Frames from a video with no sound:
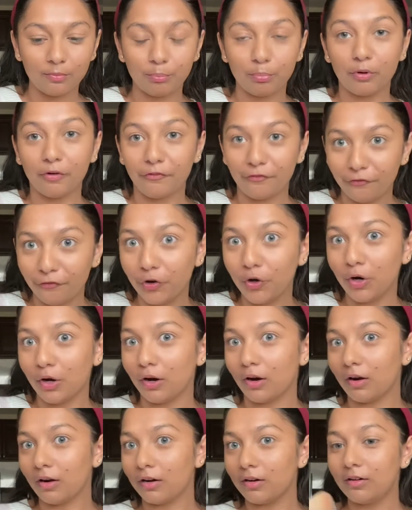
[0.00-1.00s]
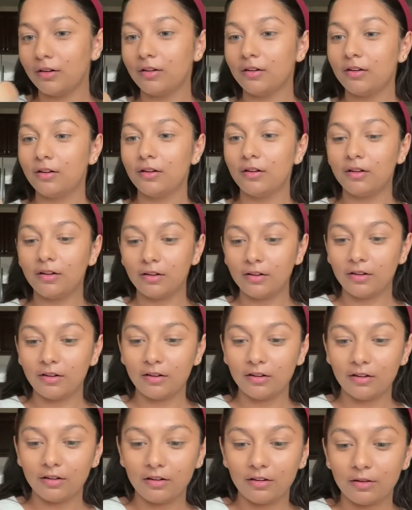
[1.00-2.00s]
prefer
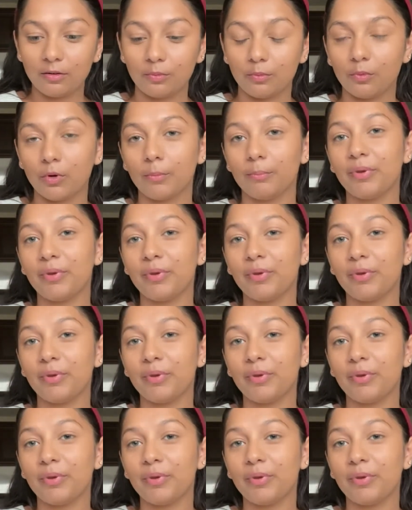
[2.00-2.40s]
warm,